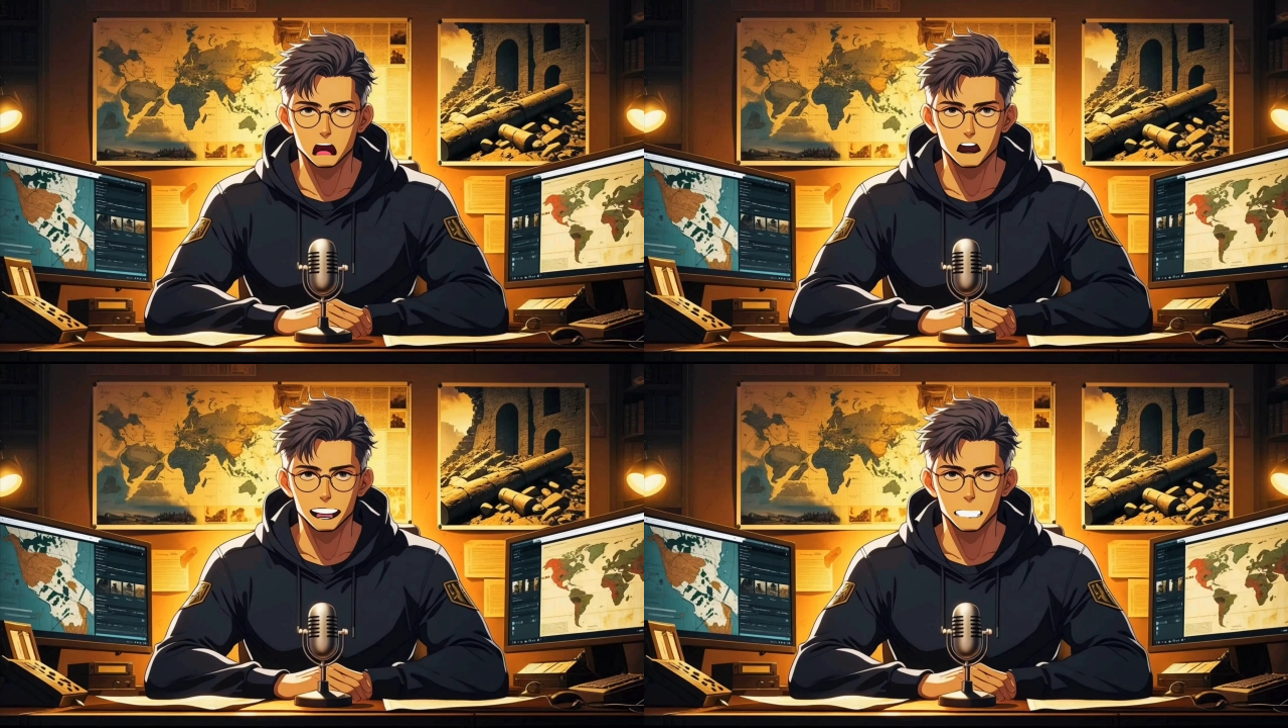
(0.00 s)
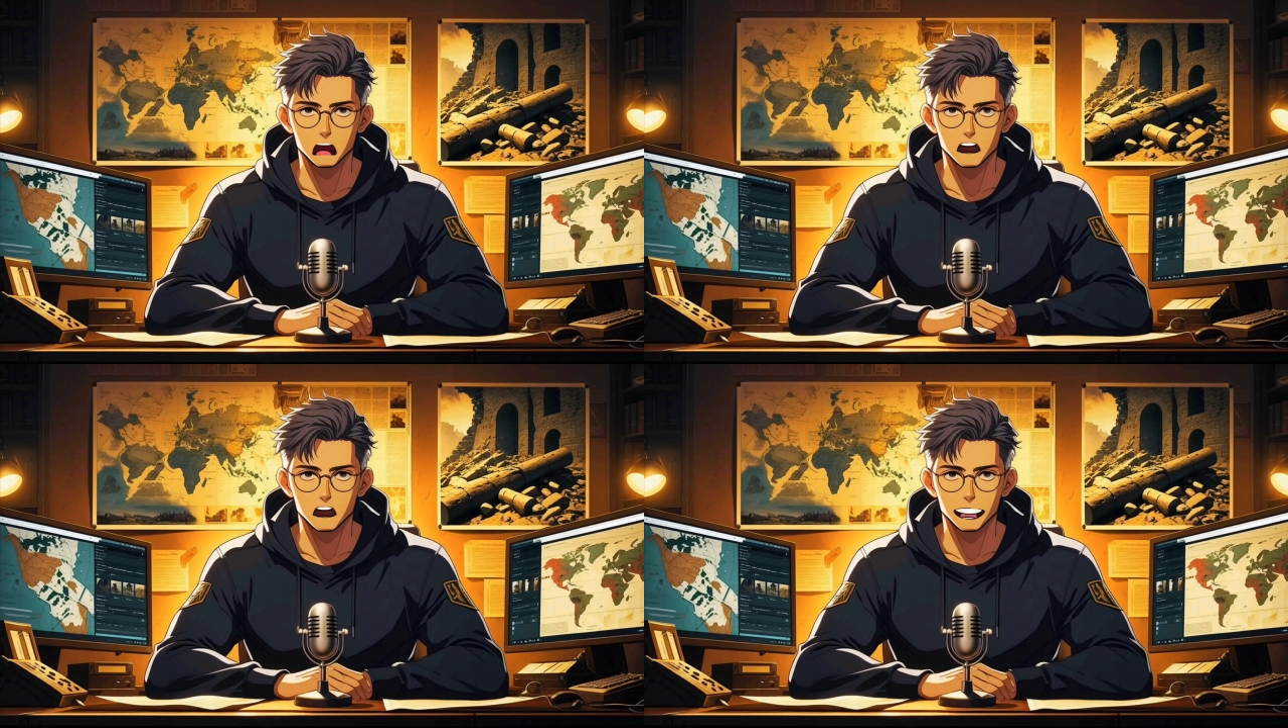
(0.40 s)
This is
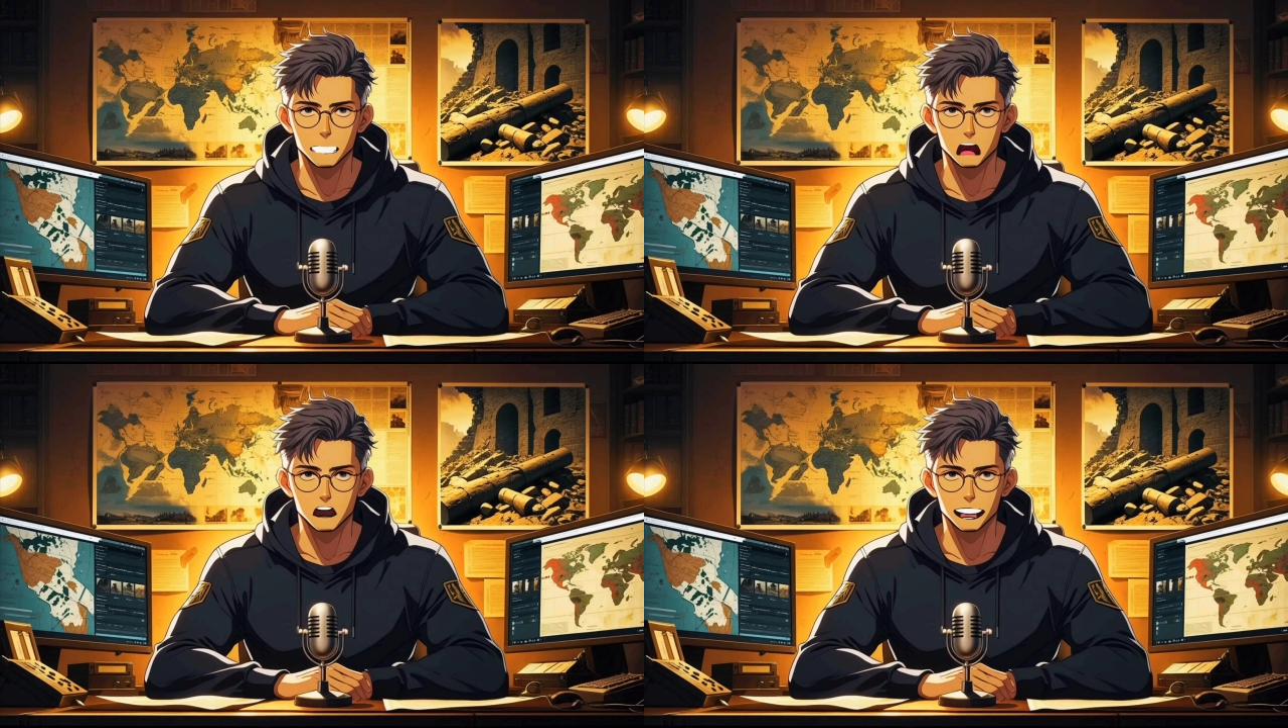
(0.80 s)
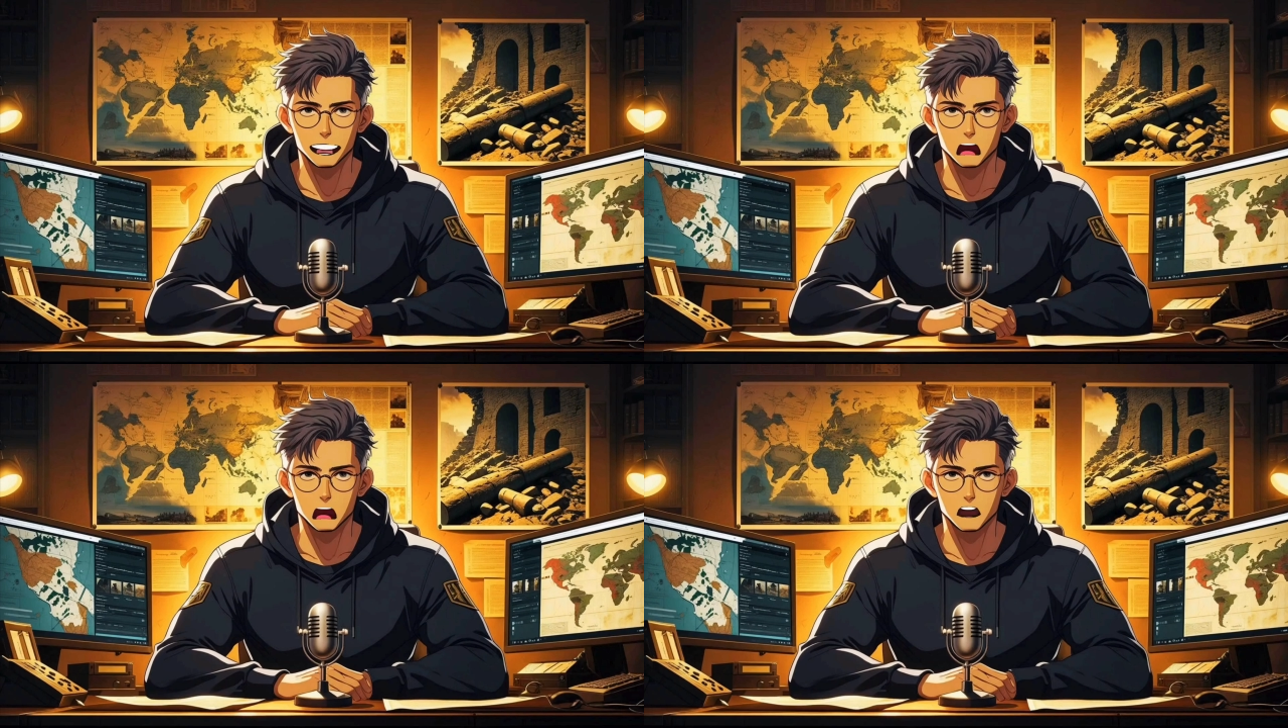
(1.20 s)
Dead
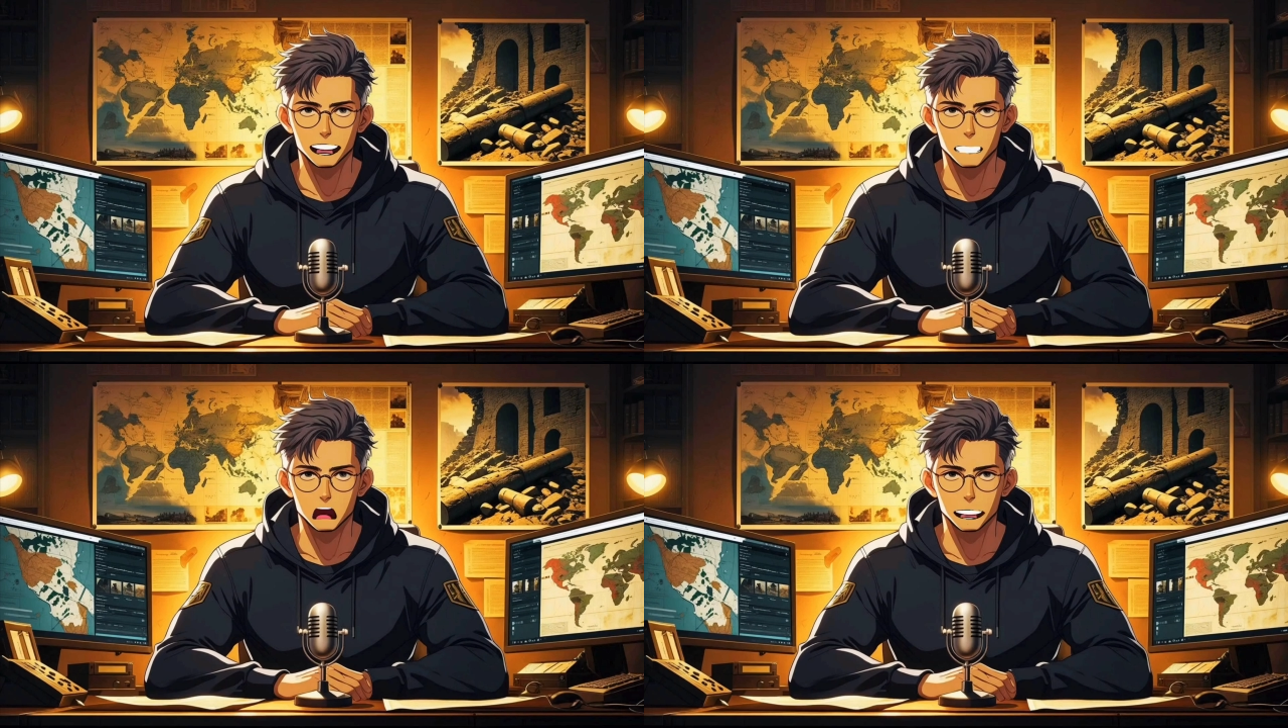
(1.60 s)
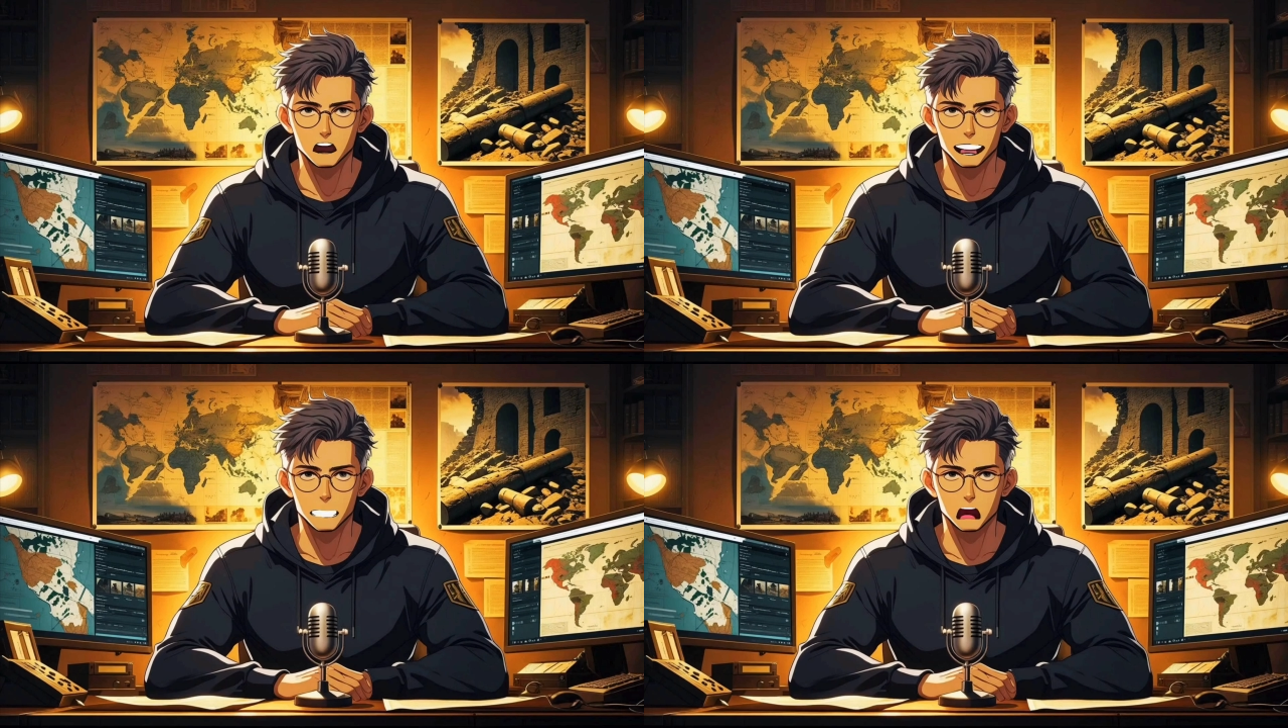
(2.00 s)
Kings and Lost
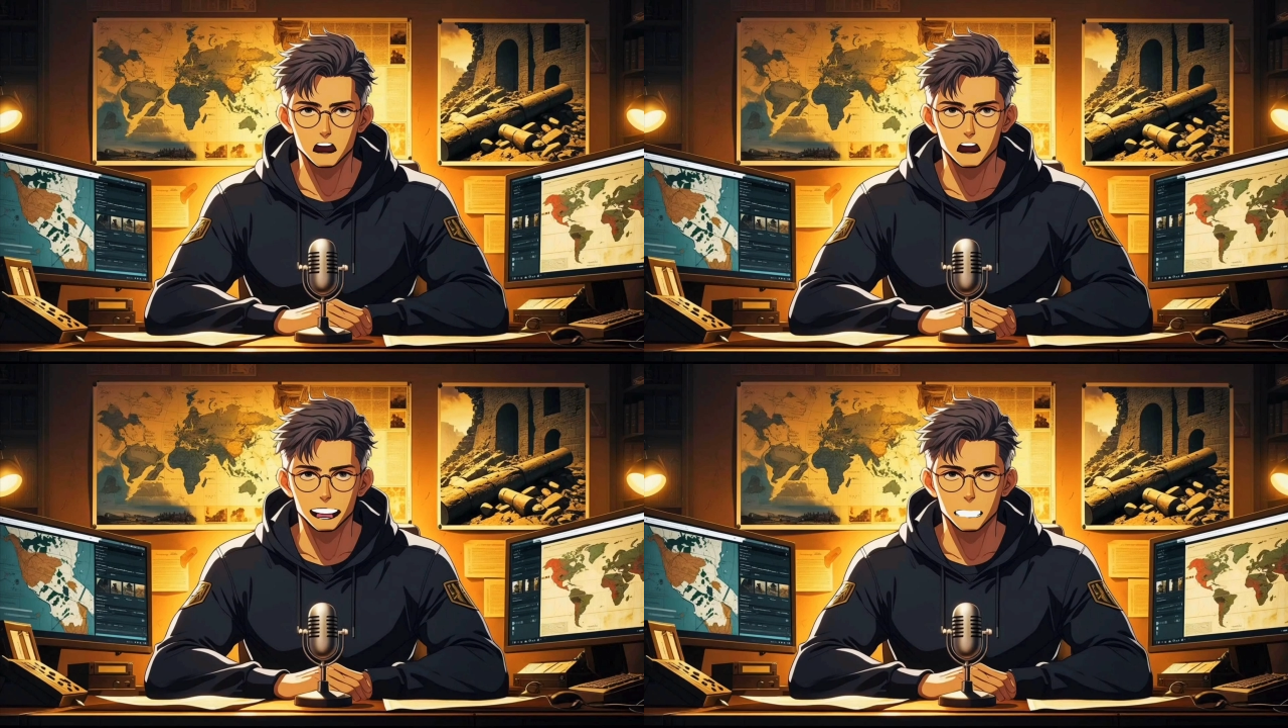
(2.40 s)
Nations.